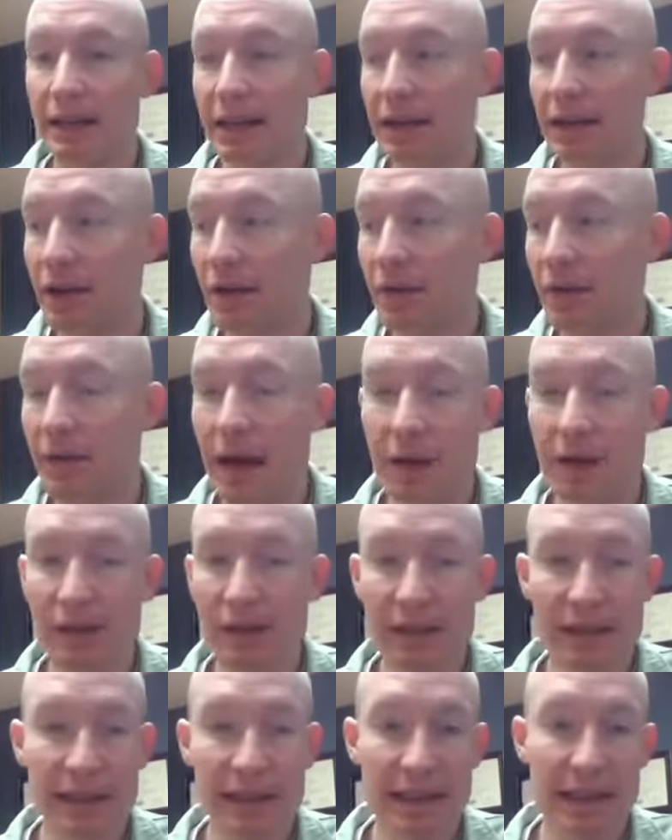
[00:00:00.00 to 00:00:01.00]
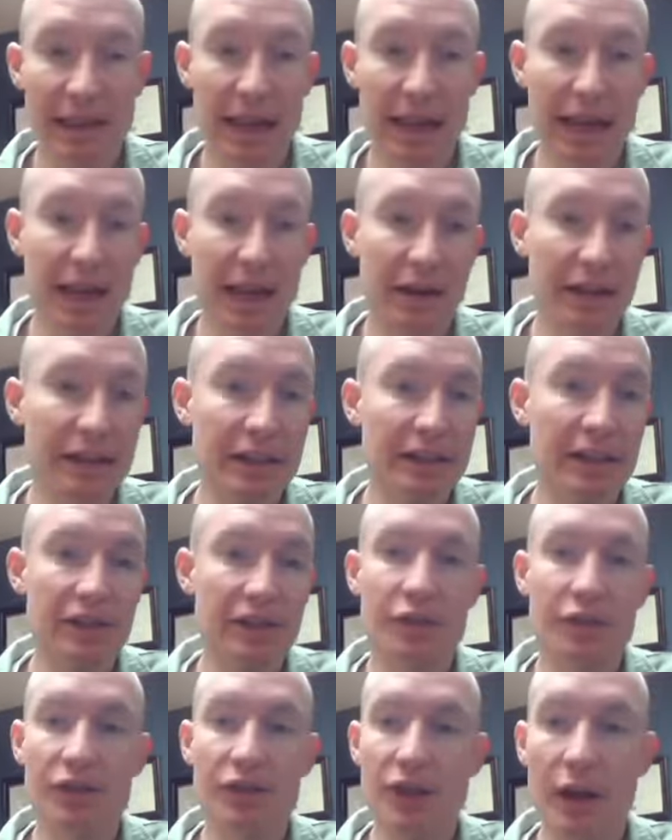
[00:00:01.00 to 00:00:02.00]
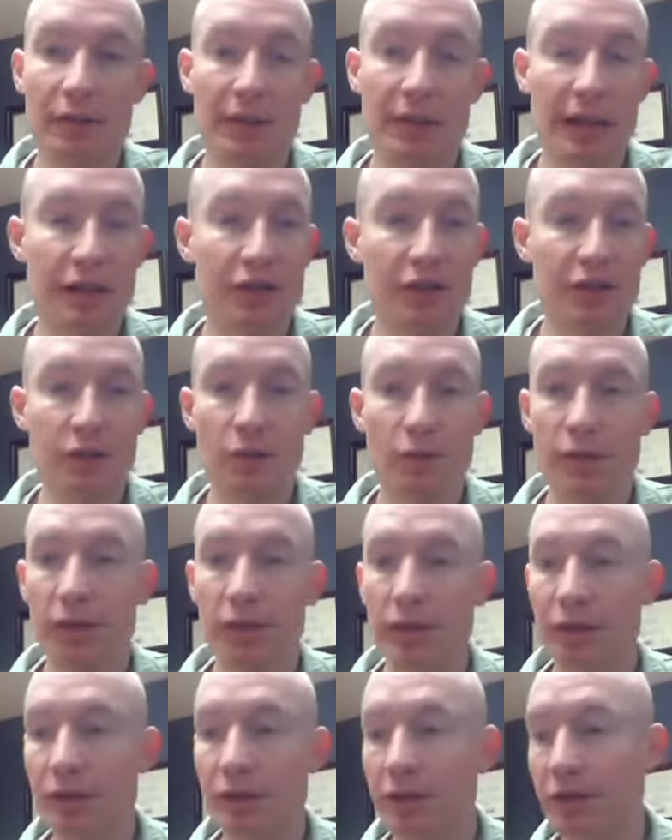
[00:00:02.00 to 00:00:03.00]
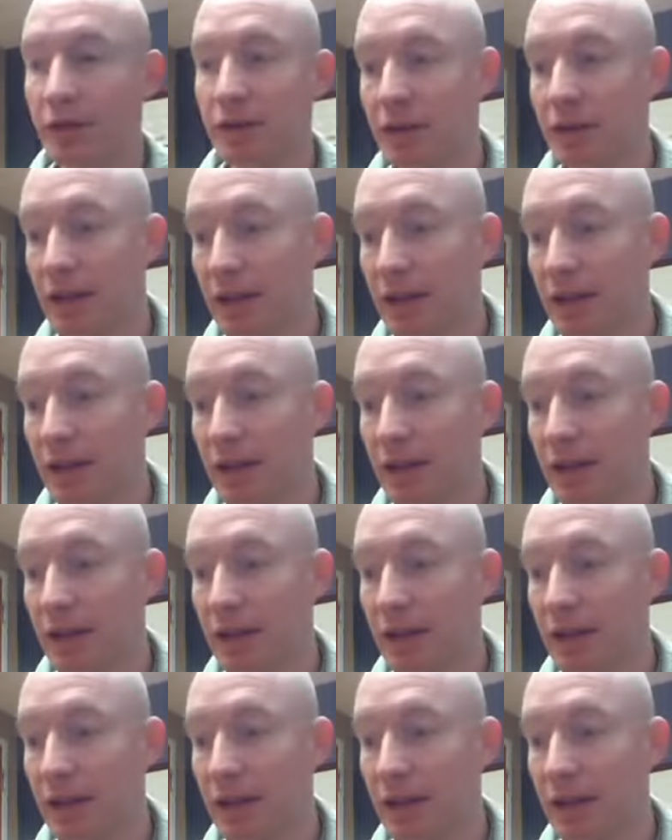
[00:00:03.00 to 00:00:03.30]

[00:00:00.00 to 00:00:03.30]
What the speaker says: If I was to sit there and just do soft tissue work or